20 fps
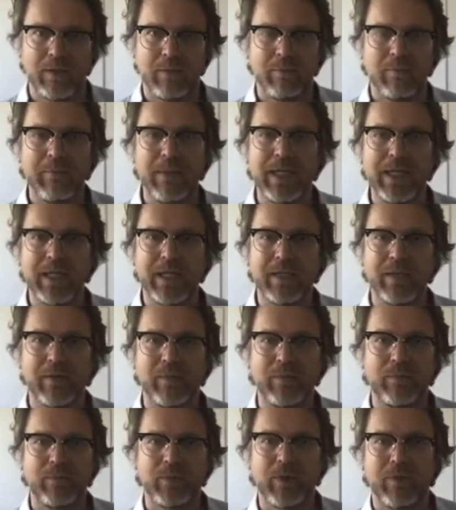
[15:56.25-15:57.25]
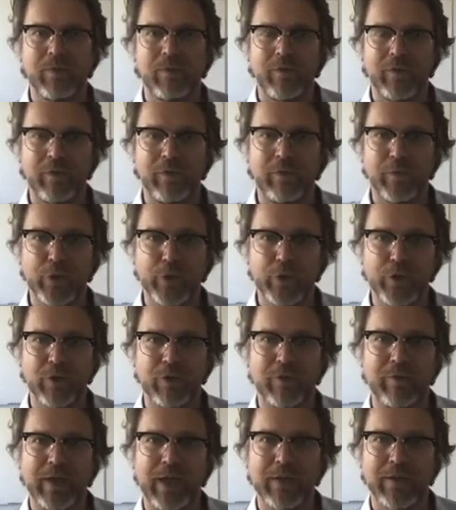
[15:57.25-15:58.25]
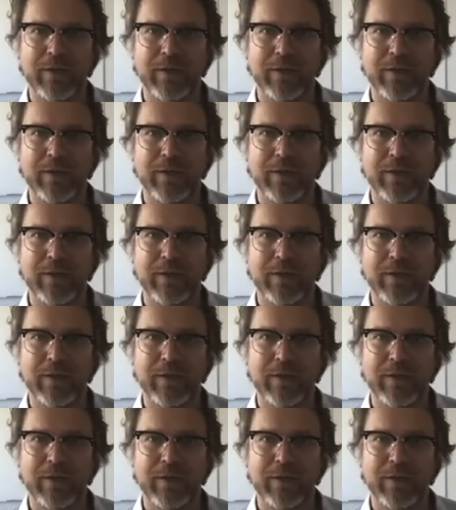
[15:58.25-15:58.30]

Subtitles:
mean for the future of our